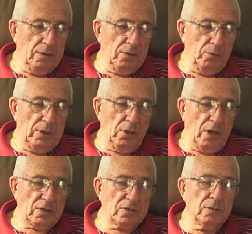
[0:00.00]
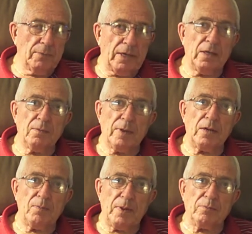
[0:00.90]
we lost many
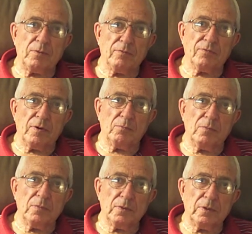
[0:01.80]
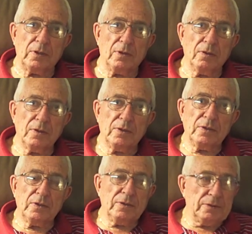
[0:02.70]
people from
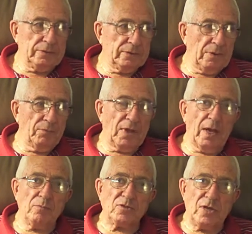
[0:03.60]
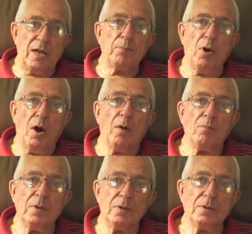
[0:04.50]
sometimes
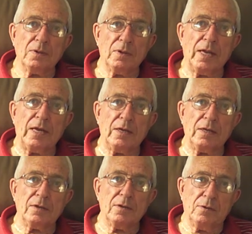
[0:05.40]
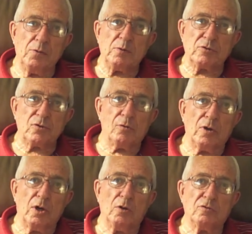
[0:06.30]
napalm landing. We were so
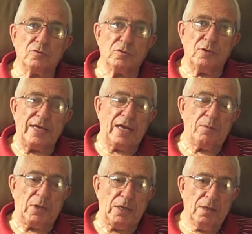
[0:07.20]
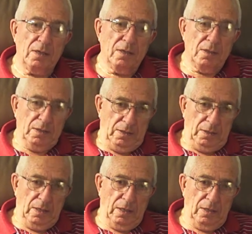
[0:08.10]
close to the enemy
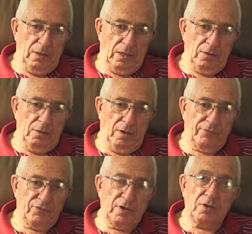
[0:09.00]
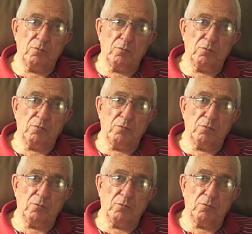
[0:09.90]
that often it